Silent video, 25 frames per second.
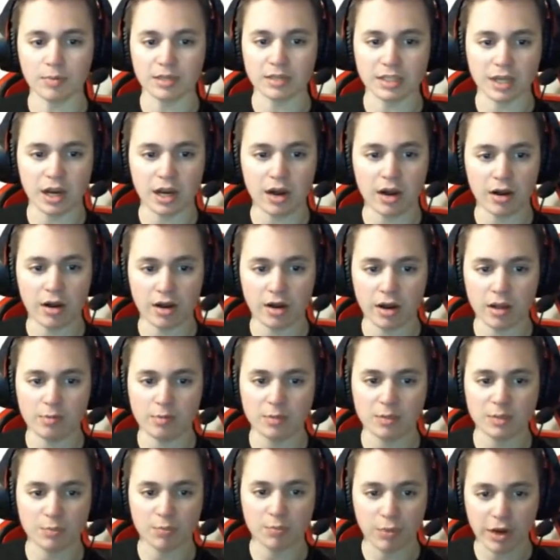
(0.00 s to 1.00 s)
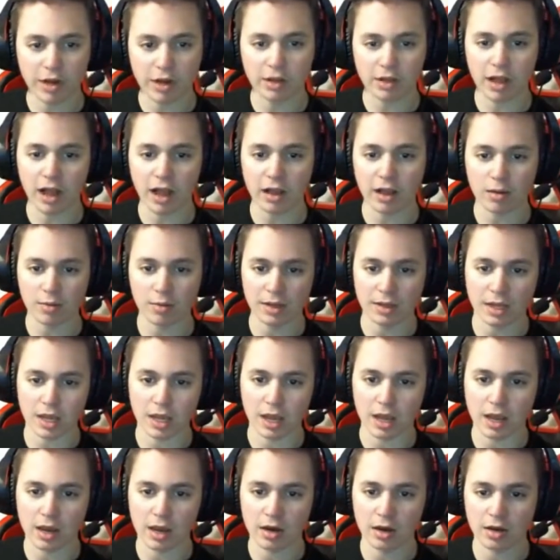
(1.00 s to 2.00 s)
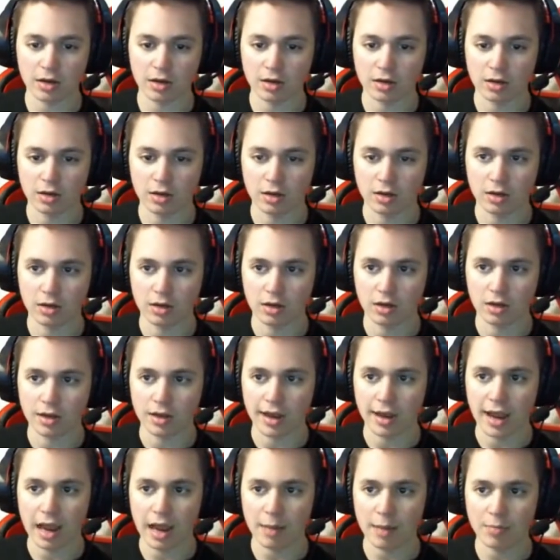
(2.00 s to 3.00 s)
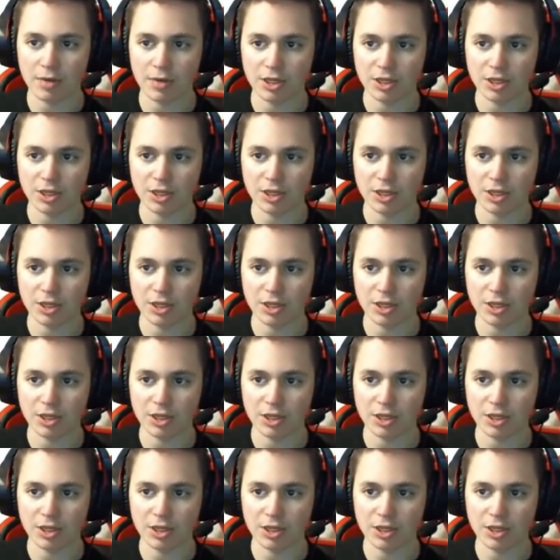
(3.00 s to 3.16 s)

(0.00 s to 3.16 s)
scare him, spring lock him again. Happy